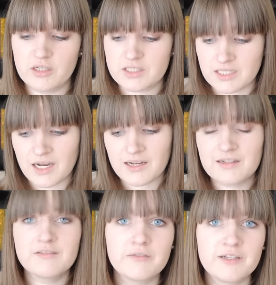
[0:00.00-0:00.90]

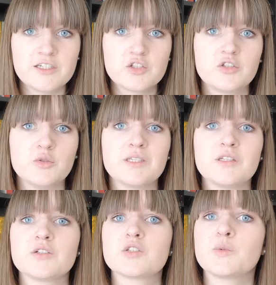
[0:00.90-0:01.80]
start and finish during
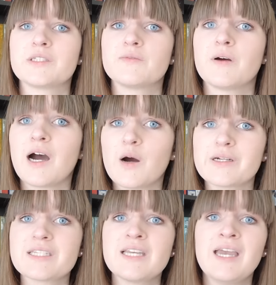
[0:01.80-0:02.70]
those 24
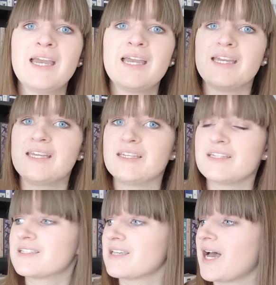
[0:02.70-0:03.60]
hours
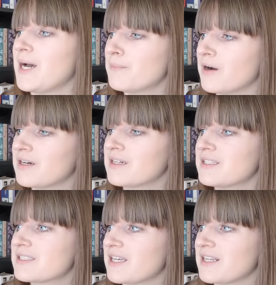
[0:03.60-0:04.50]
is Among
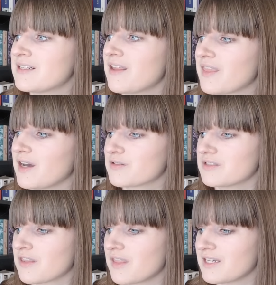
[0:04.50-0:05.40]

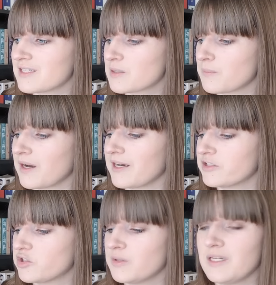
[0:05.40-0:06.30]
10,000 Things
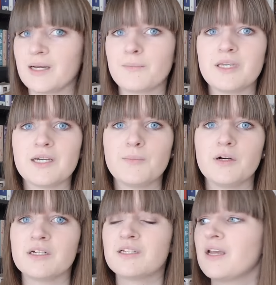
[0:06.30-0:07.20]
by Julia
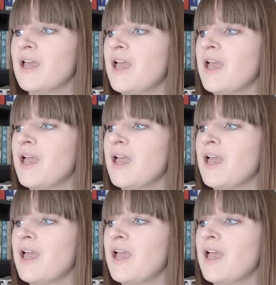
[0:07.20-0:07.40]
Pierpont,